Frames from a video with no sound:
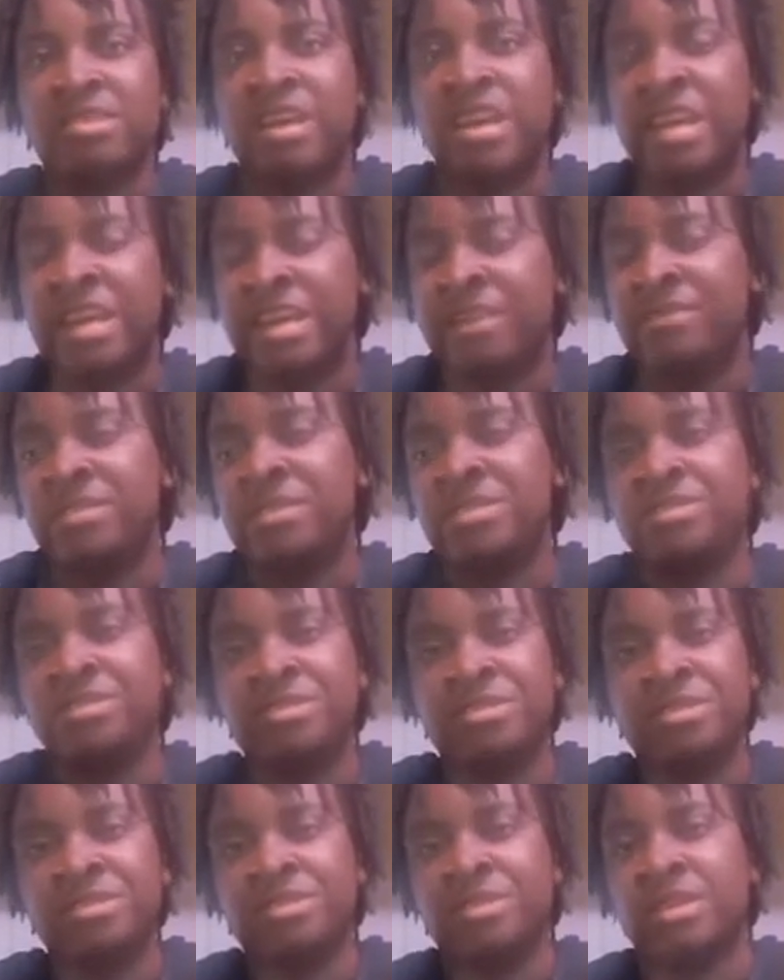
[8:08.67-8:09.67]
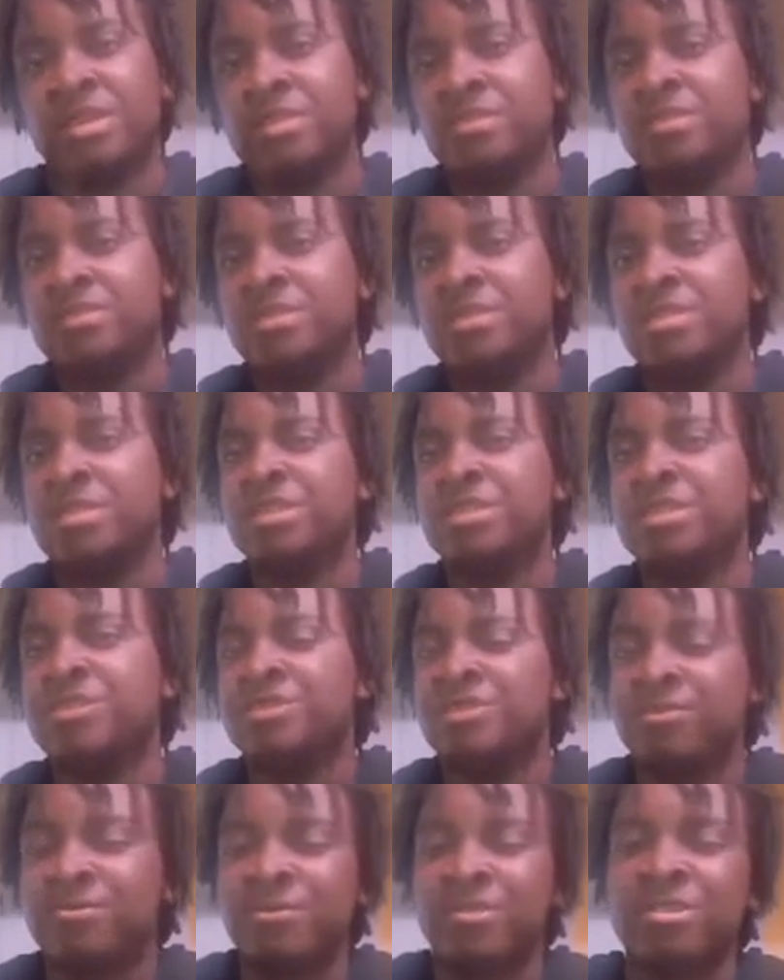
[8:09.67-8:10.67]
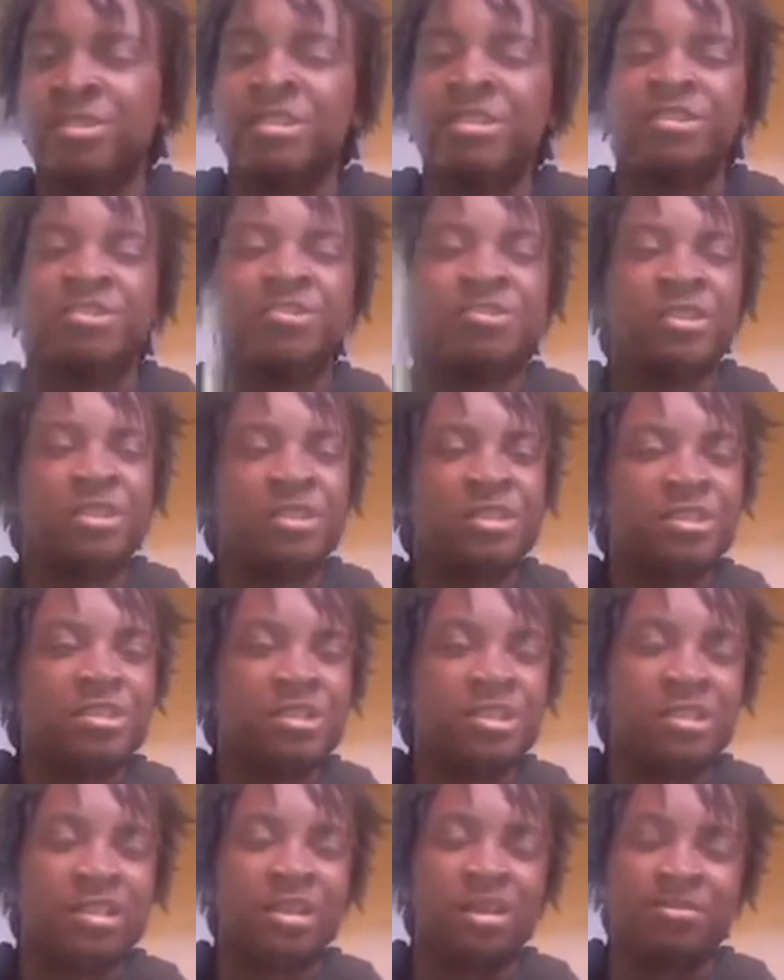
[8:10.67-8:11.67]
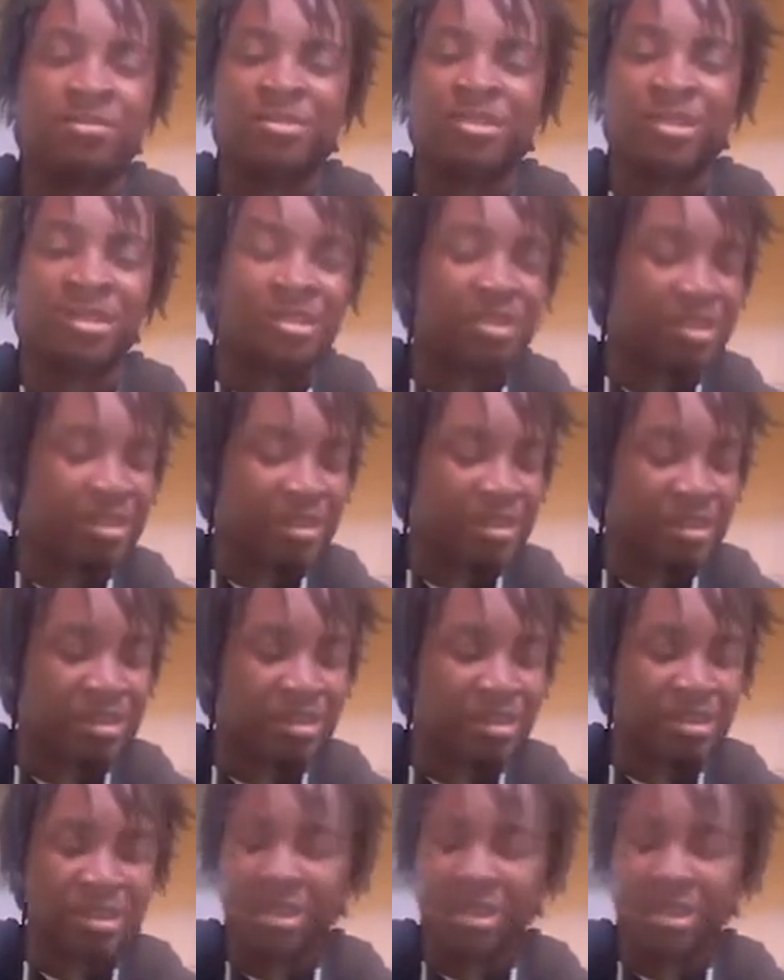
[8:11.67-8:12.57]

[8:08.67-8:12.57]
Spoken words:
I haven't used those. I don't know what they're used for. The instructions that come with the kit,